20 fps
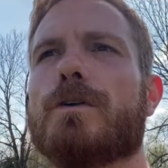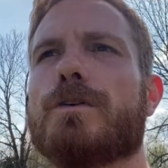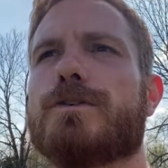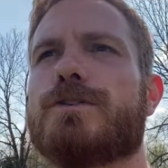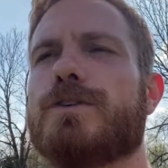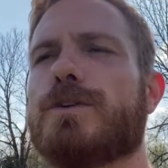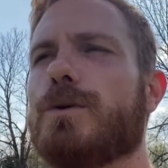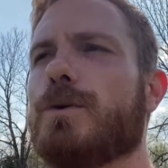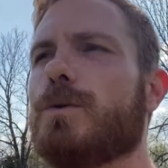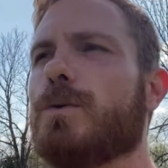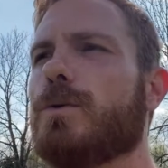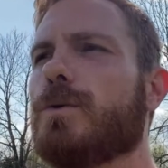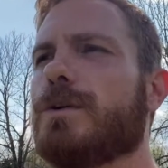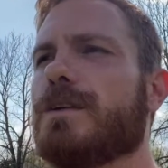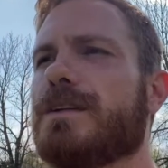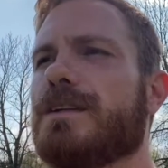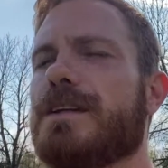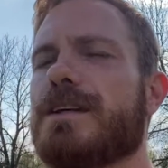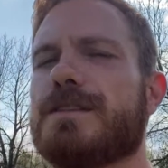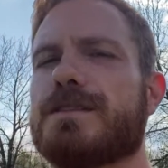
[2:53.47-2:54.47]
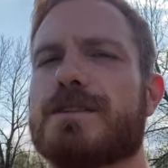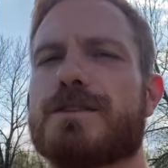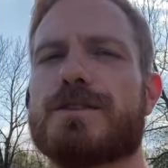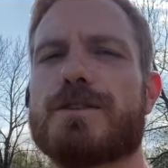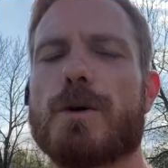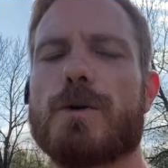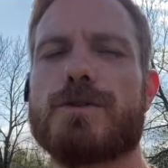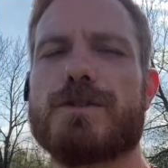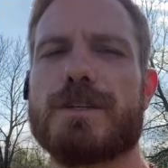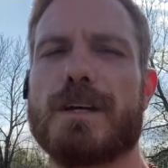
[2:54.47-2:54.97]
to
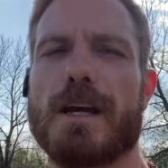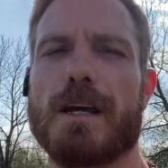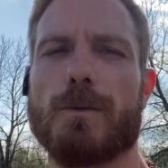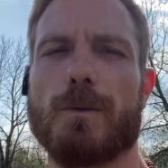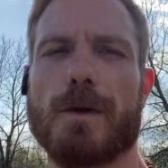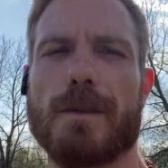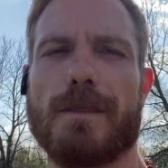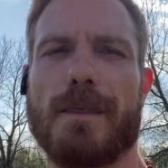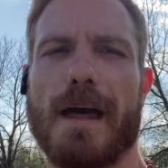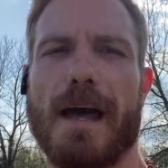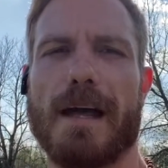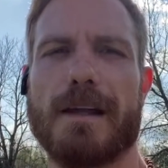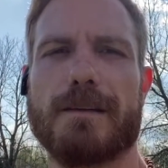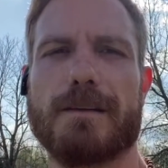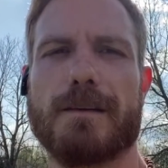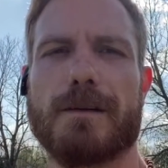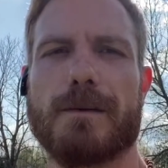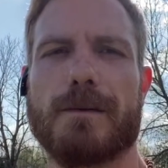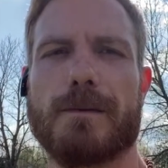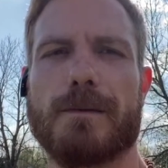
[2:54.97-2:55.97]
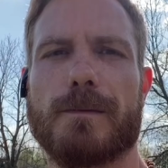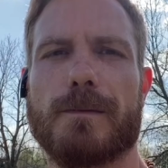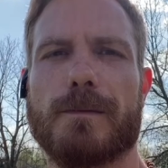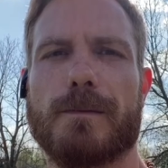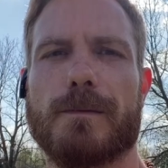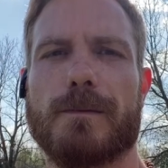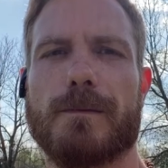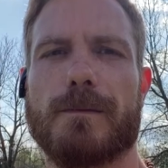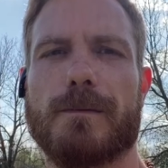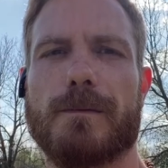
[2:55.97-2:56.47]
disassociate with that
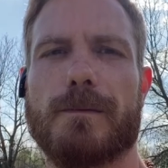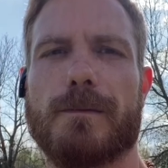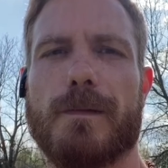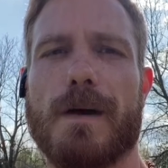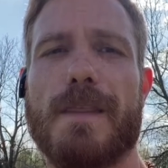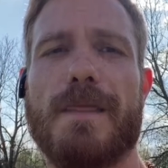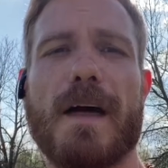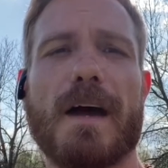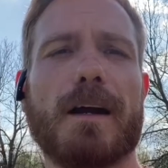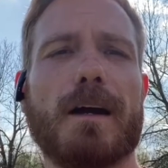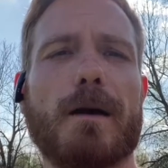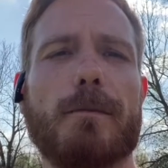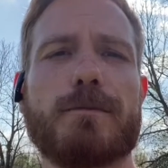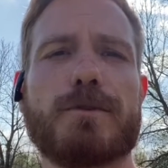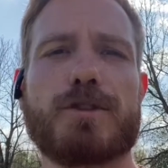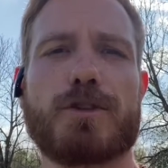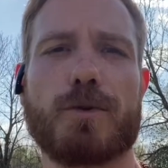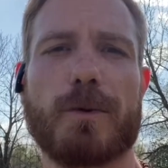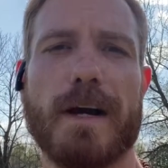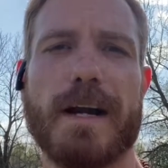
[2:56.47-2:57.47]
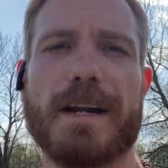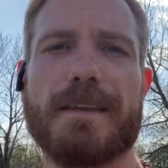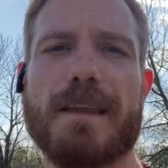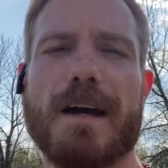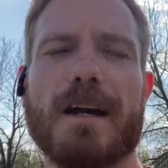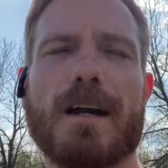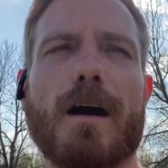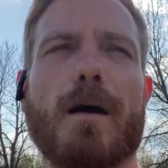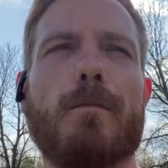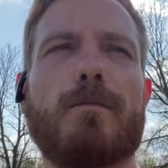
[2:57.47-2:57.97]
and that comes training
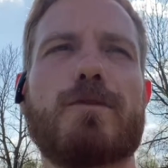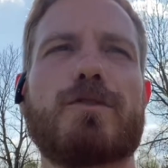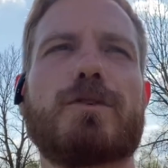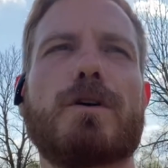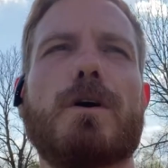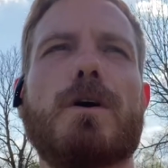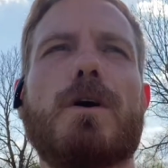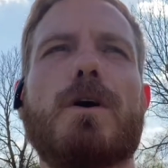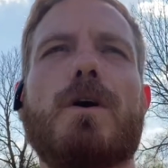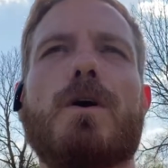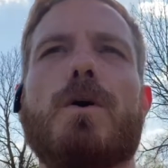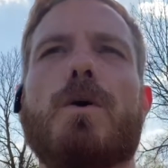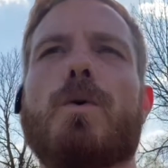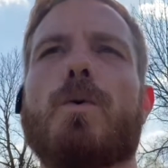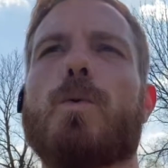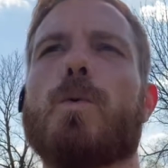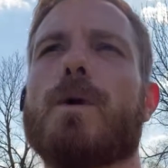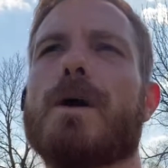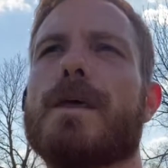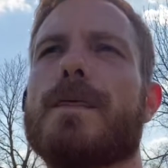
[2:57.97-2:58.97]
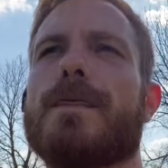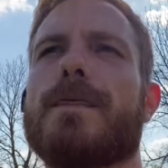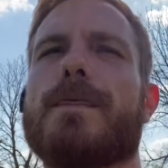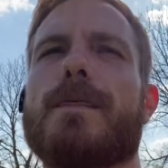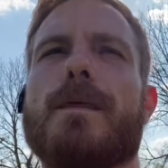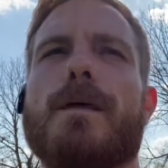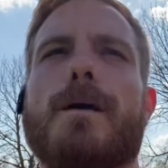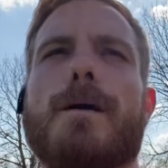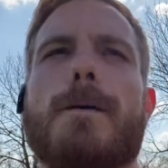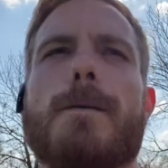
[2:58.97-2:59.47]
that comes with
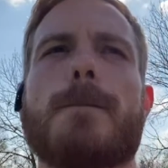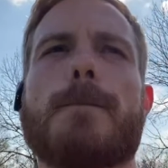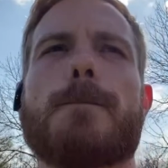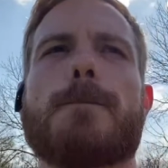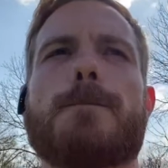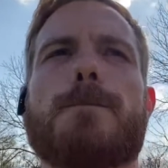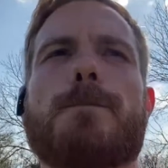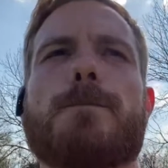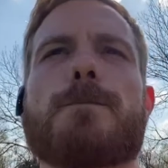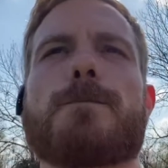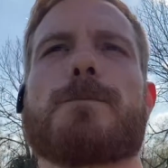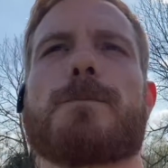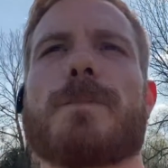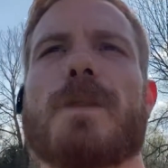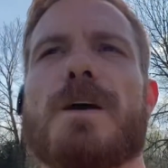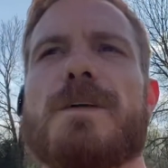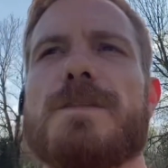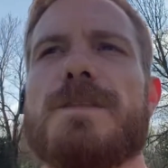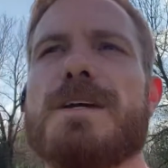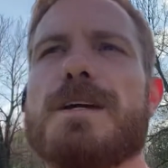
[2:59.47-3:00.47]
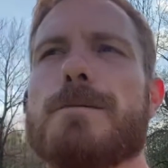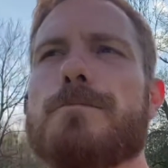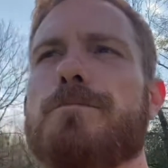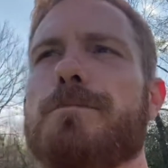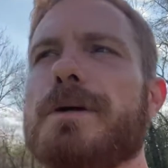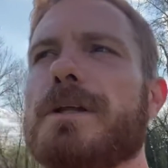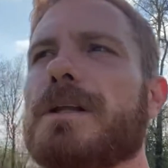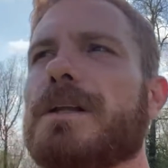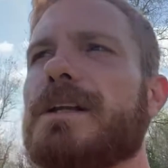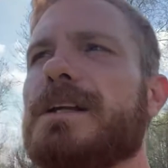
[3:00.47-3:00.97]
the
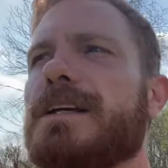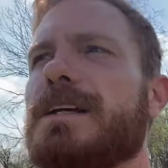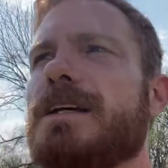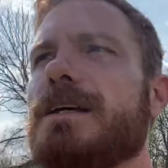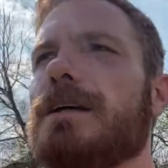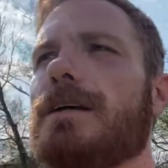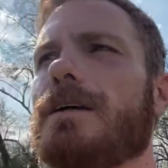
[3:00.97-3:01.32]
ability